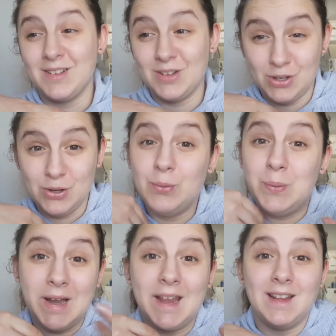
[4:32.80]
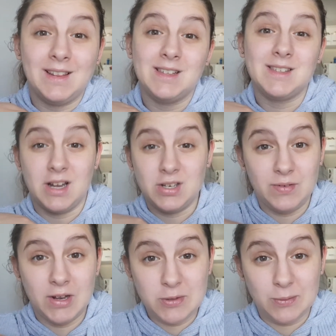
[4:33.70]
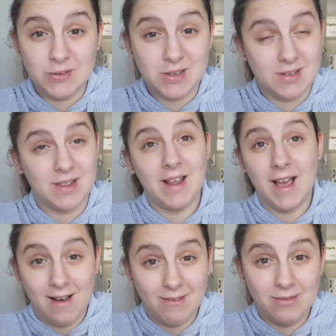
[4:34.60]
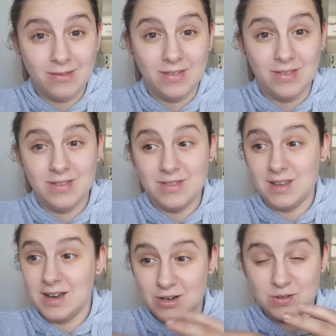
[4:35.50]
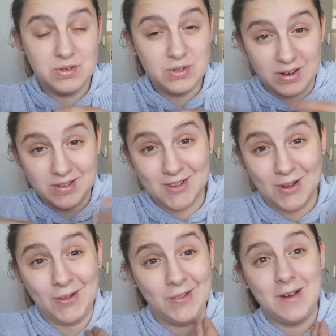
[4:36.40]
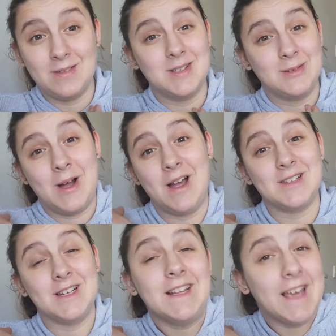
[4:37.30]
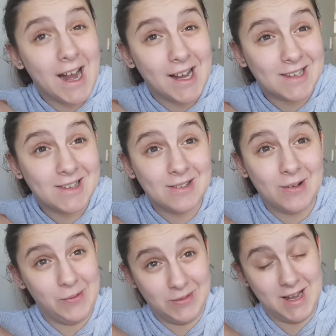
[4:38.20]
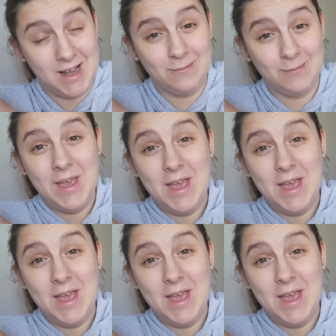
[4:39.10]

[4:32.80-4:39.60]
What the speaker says: you'll want to eat these starchy vegetables because they have the natural sugars. So that was why I was eating carrots all the time.